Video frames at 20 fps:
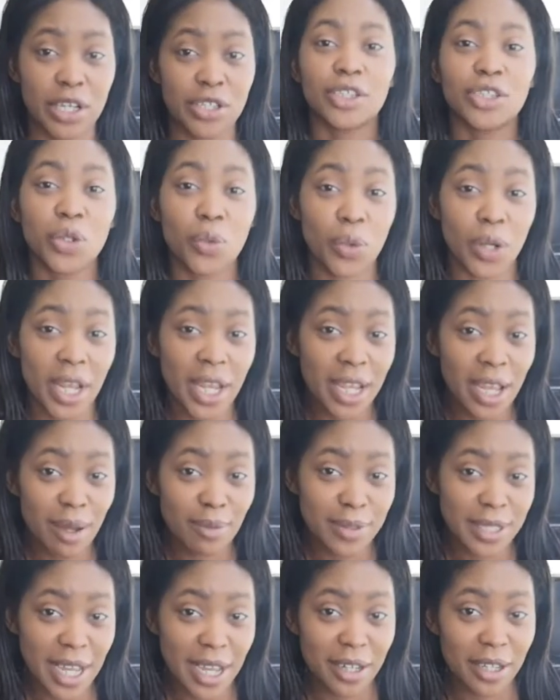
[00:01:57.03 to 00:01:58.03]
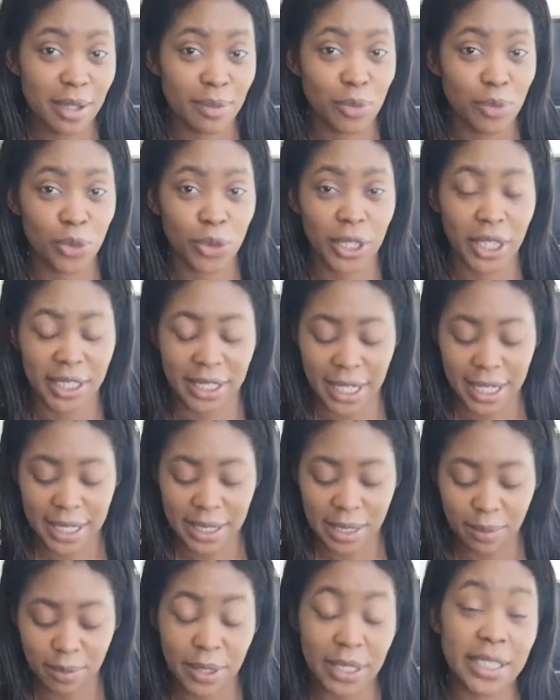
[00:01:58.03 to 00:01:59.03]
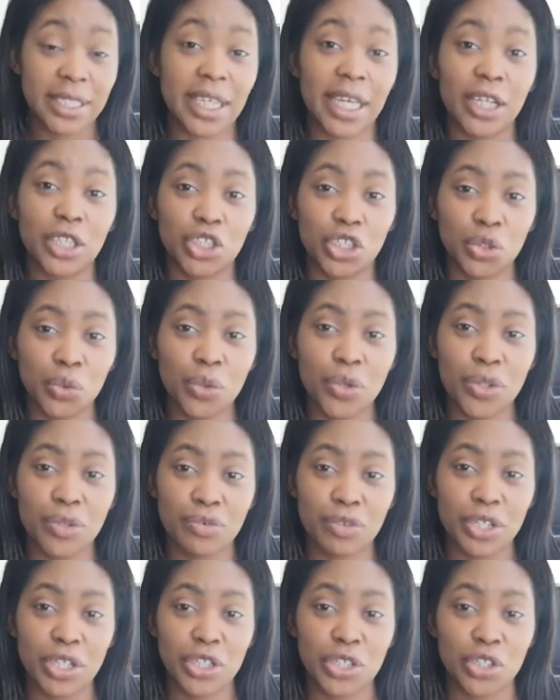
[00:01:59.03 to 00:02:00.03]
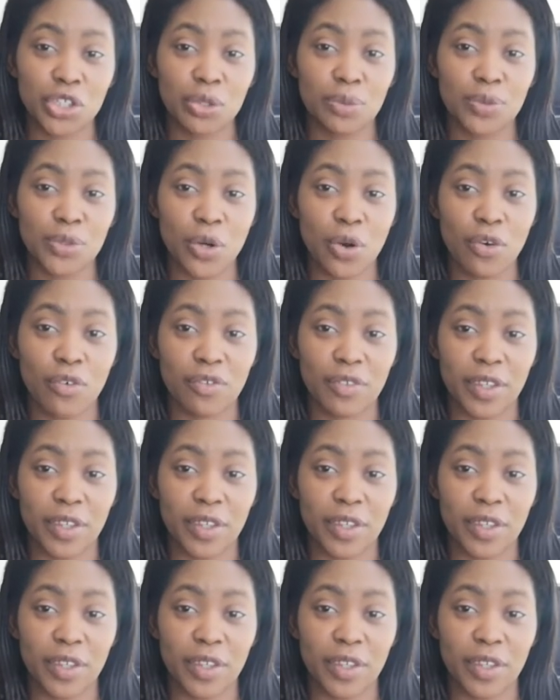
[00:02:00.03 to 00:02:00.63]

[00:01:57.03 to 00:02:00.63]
So when I come down in the mornings, I simply take 2 or 3 cubes of